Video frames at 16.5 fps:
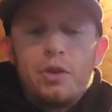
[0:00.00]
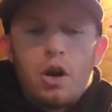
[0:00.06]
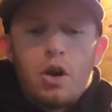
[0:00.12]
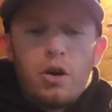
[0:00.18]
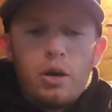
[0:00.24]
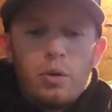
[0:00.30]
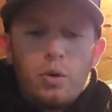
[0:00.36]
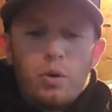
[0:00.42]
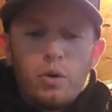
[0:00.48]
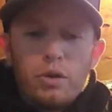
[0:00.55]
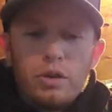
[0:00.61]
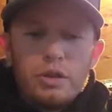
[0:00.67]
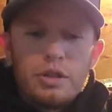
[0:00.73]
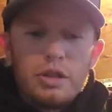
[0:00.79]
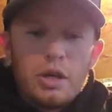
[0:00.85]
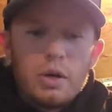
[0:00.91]
31
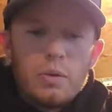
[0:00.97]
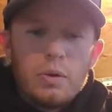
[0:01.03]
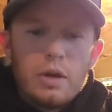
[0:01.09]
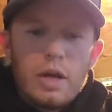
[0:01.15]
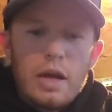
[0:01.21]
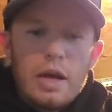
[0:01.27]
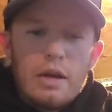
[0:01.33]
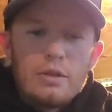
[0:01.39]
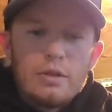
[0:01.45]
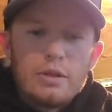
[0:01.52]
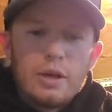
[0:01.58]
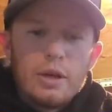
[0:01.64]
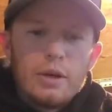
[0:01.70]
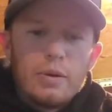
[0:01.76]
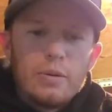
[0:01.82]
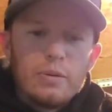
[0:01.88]
years old now.
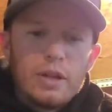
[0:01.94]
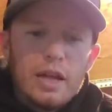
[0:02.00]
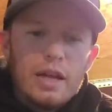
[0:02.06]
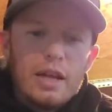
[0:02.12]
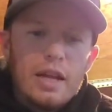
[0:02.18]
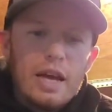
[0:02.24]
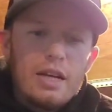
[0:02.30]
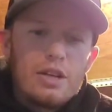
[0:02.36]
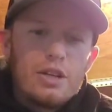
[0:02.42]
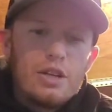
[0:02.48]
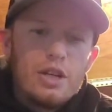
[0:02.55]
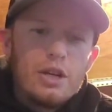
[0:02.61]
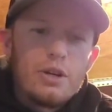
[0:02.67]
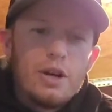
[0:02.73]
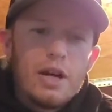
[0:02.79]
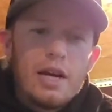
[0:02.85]
So that next
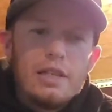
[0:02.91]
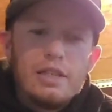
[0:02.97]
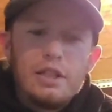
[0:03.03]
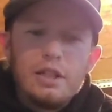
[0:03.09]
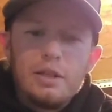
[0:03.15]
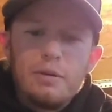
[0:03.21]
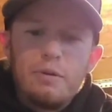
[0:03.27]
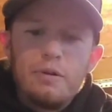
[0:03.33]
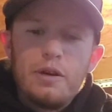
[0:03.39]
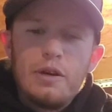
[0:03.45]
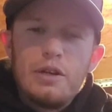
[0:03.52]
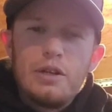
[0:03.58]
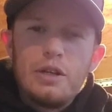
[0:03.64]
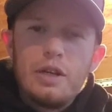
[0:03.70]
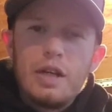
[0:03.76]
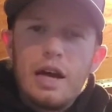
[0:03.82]
generation in
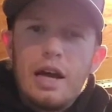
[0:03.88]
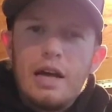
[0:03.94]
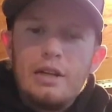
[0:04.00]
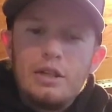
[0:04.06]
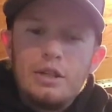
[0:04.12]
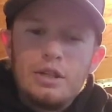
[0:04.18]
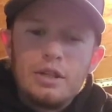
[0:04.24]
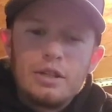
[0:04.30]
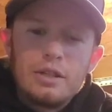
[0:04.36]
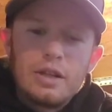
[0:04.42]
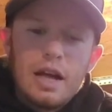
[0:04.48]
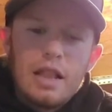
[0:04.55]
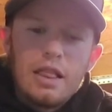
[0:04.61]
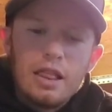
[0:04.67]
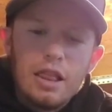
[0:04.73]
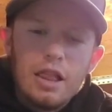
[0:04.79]
fishing, I
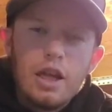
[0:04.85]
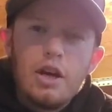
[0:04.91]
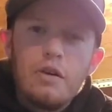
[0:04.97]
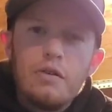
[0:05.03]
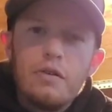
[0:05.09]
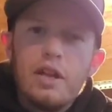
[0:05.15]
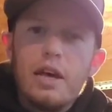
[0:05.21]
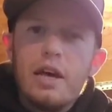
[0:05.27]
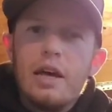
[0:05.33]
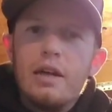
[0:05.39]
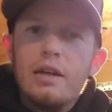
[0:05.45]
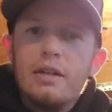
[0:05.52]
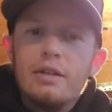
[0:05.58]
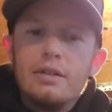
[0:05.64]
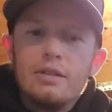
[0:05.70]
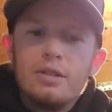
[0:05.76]
love that
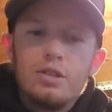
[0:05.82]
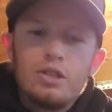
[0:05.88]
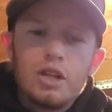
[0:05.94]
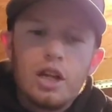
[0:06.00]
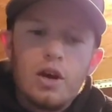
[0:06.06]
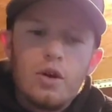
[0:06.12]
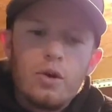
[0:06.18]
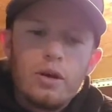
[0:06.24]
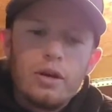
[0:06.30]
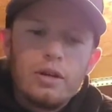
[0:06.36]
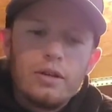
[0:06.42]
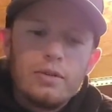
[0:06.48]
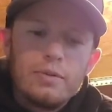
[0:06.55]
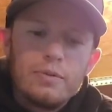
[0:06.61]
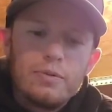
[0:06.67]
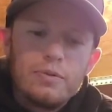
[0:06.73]
slogan
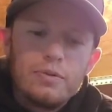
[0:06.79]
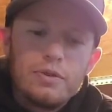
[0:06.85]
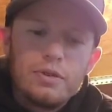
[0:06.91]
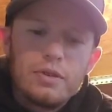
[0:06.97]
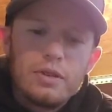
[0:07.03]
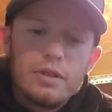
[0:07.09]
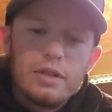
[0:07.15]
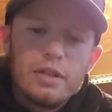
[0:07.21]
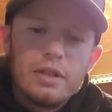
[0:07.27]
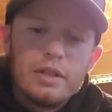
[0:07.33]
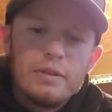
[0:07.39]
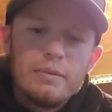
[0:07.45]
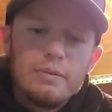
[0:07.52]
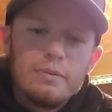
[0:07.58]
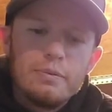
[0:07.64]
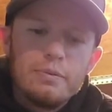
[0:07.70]

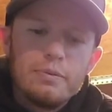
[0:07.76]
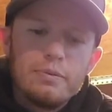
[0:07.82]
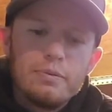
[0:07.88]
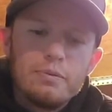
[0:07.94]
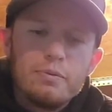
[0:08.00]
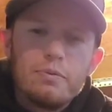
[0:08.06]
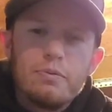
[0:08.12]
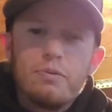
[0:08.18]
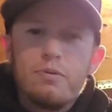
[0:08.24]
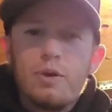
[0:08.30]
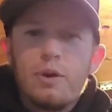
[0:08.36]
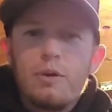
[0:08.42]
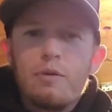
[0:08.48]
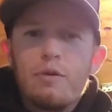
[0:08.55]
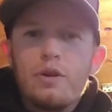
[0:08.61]
for the